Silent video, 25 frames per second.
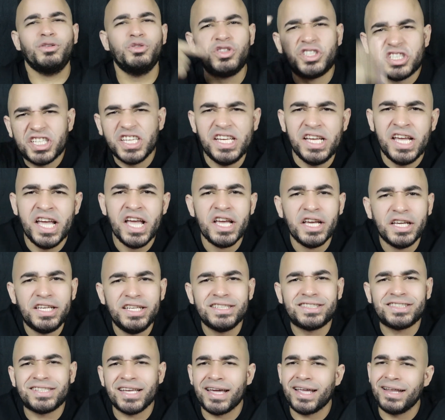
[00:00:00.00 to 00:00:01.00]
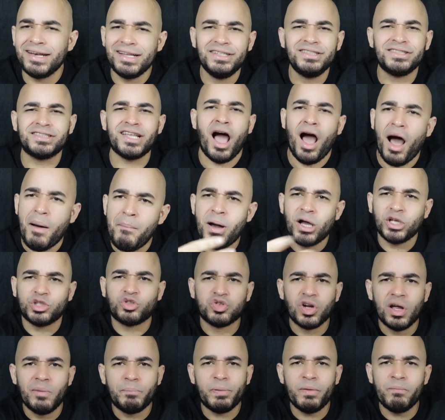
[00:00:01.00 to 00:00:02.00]
You see, he said, he's like, am I
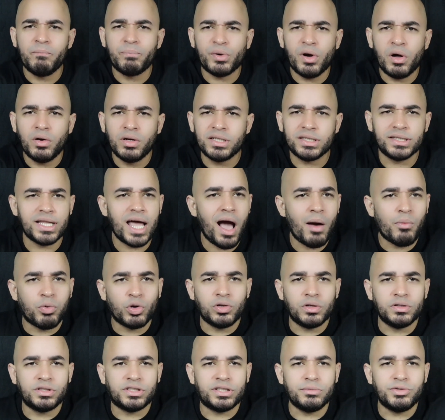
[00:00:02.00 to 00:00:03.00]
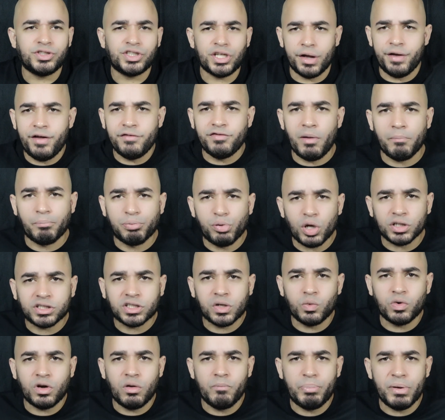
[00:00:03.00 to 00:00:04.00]
tripping, bro? He's nah, I wasn't the same shit. If the
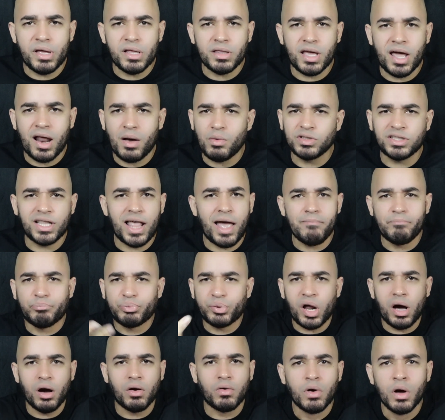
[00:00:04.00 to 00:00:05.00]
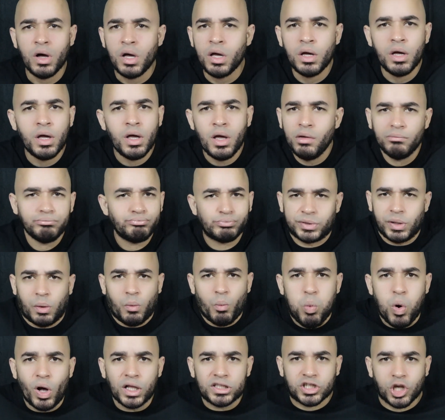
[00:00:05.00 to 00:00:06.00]
broski would have been there, I was like, bro,
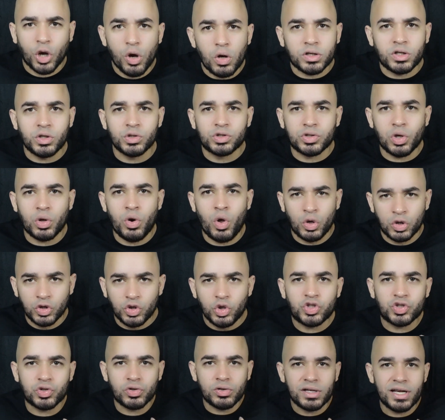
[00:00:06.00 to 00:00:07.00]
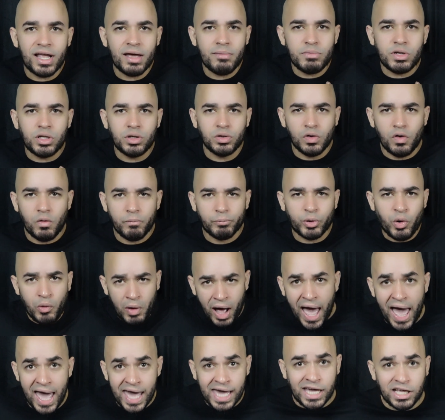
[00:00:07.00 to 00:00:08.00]
what took you so long? You should have let me know, bro.
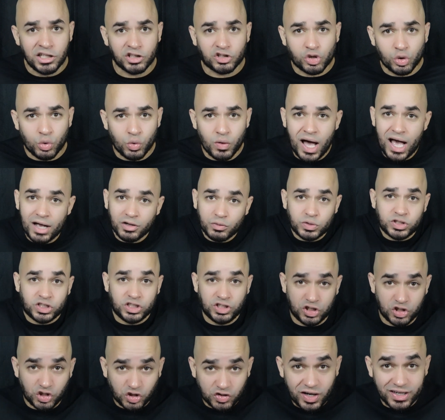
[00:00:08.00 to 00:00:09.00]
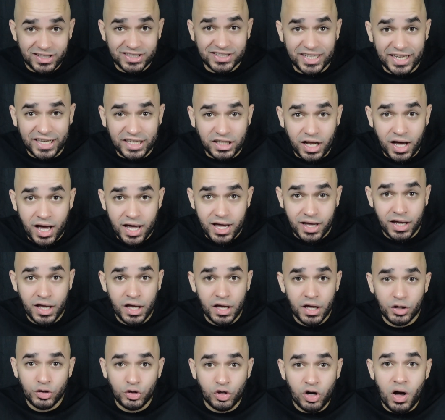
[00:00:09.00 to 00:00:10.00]
I hit too. I wasn't just trying to say nothing.
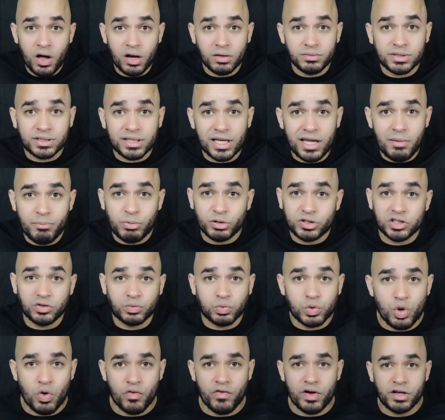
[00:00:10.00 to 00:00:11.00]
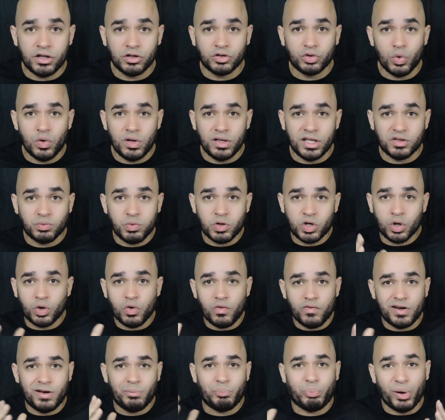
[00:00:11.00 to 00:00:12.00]
You know what I'm saying? But since we were already doing this, we could
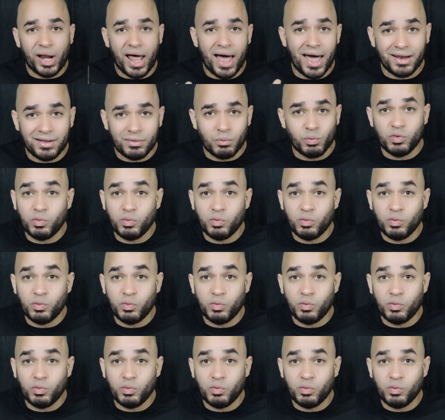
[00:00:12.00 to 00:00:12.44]
have really planned.